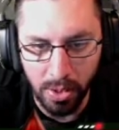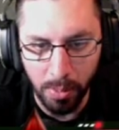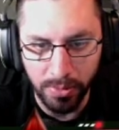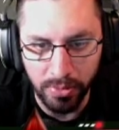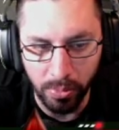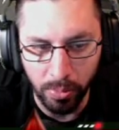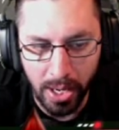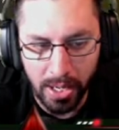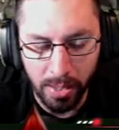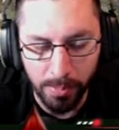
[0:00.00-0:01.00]
opens are
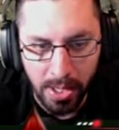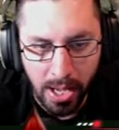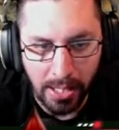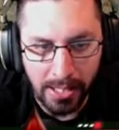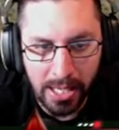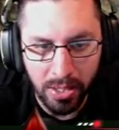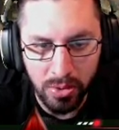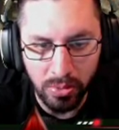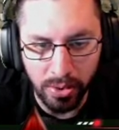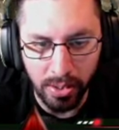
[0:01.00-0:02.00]
right up. I like how you
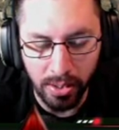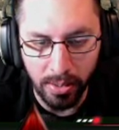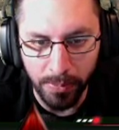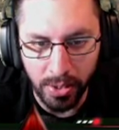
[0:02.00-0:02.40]
use the